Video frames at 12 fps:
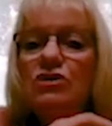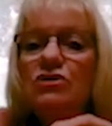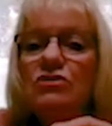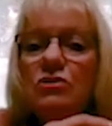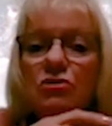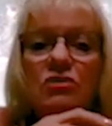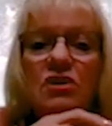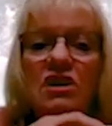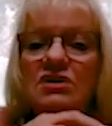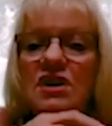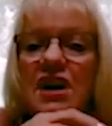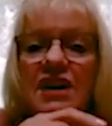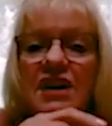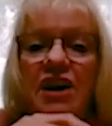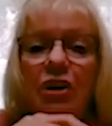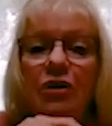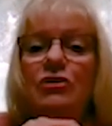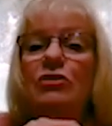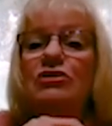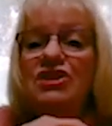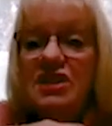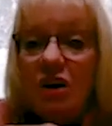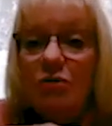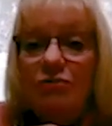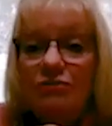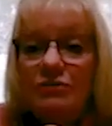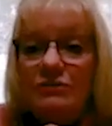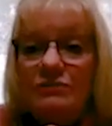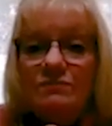So you need to take care of yourself.